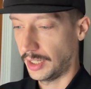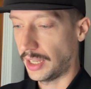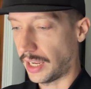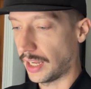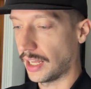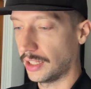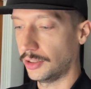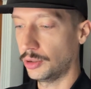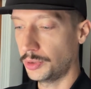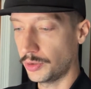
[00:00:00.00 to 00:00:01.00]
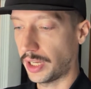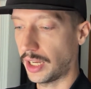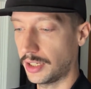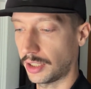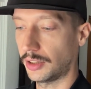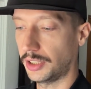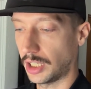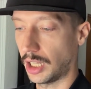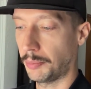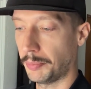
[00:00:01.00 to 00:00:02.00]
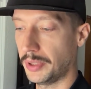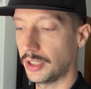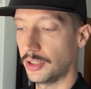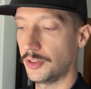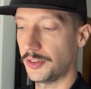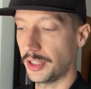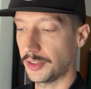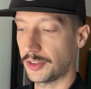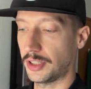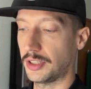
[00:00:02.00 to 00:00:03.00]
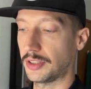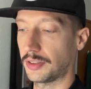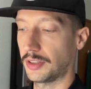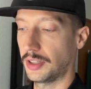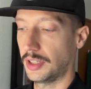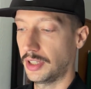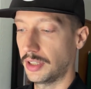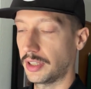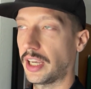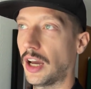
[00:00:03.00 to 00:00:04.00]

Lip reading: and do what you can to clean up, be a good citizen. The